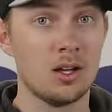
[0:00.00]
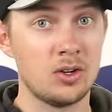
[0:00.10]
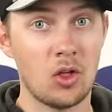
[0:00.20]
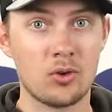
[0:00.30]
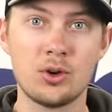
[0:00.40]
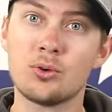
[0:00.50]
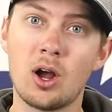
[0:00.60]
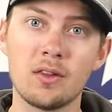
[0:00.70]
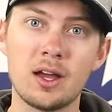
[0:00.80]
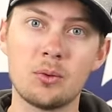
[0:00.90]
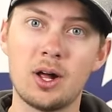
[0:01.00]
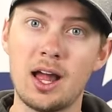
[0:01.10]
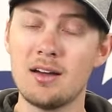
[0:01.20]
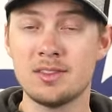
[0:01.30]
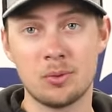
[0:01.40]
Another new rod that we'll
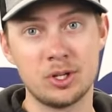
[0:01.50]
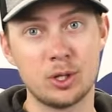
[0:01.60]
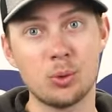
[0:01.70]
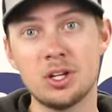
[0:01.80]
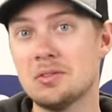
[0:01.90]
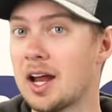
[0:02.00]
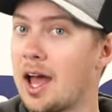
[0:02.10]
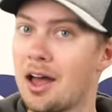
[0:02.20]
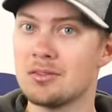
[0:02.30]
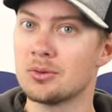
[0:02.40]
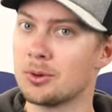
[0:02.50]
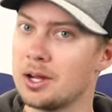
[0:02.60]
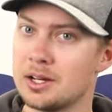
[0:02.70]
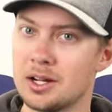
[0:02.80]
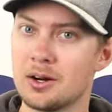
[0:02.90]
have that we don't even have
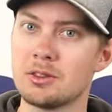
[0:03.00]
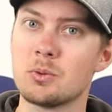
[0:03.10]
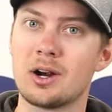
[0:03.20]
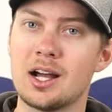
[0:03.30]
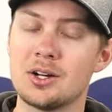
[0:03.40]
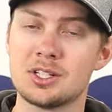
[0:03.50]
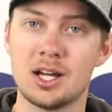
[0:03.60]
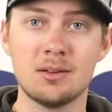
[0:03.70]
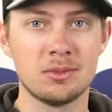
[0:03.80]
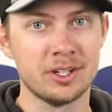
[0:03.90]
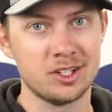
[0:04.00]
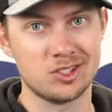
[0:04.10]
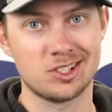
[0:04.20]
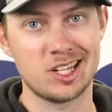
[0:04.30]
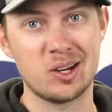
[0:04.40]
right here in the warehouse yet is
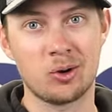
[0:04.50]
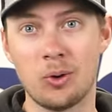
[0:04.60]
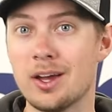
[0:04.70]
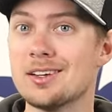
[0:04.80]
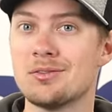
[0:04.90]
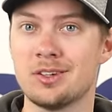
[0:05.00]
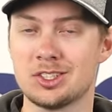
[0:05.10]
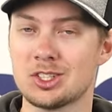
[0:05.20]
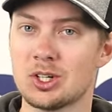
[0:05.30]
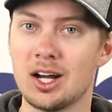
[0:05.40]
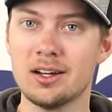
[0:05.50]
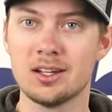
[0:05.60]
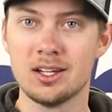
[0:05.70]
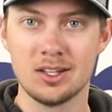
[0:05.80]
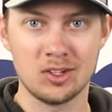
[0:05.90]
the St. Croix Physics rod.
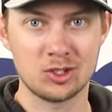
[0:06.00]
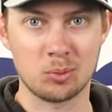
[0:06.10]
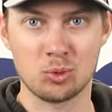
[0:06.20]
These are